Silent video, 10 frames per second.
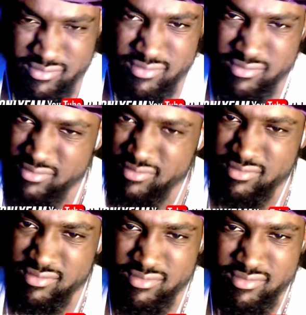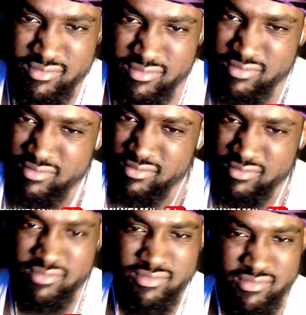like it's bingo. I
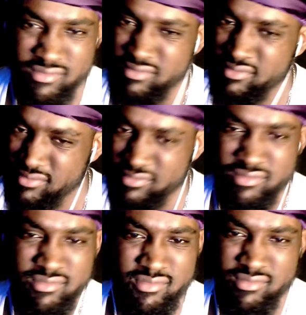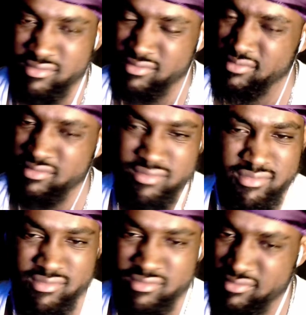hit the jackpot, million dollar
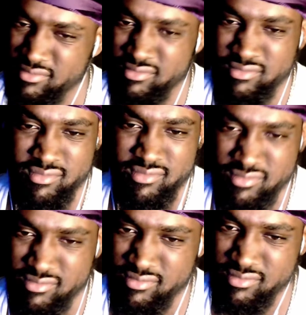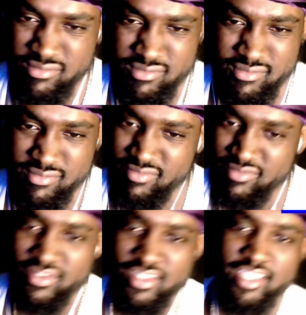bingo. Whoa,
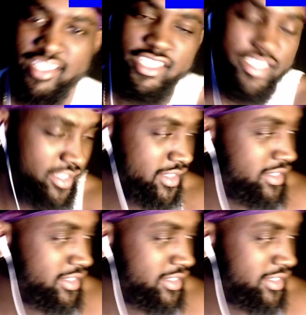uh, this ain't a